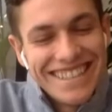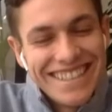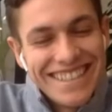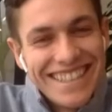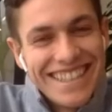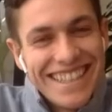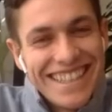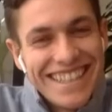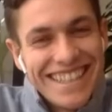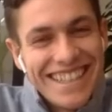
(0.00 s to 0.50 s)

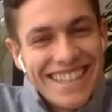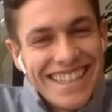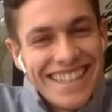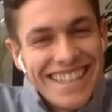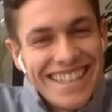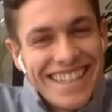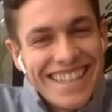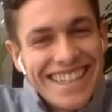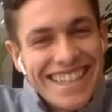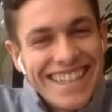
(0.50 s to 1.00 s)

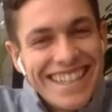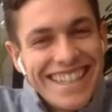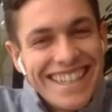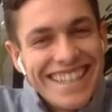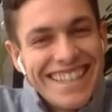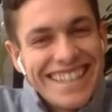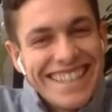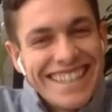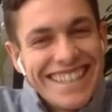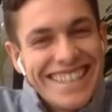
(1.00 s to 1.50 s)

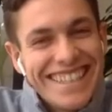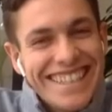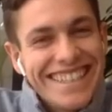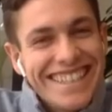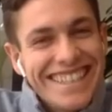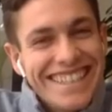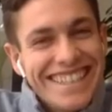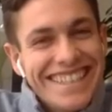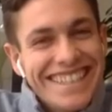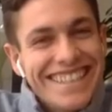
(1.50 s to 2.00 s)

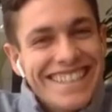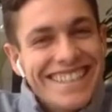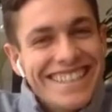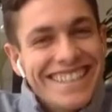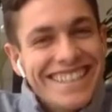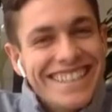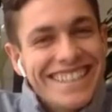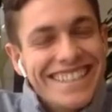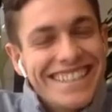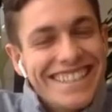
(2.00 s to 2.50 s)

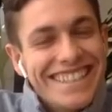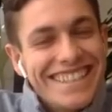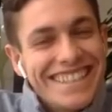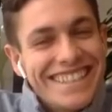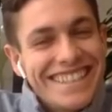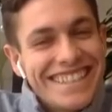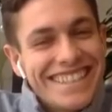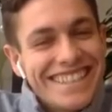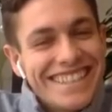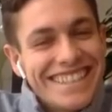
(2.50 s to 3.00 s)

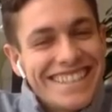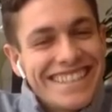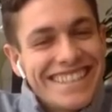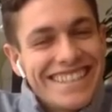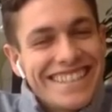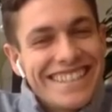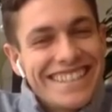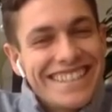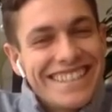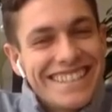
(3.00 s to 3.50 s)

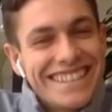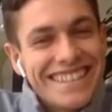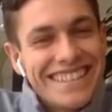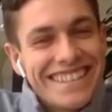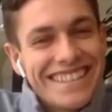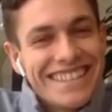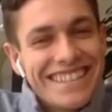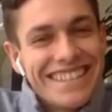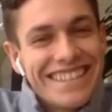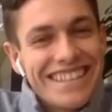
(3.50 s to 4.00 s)

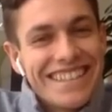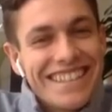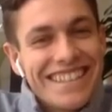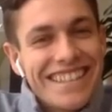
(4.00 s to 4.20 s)
(not speaking)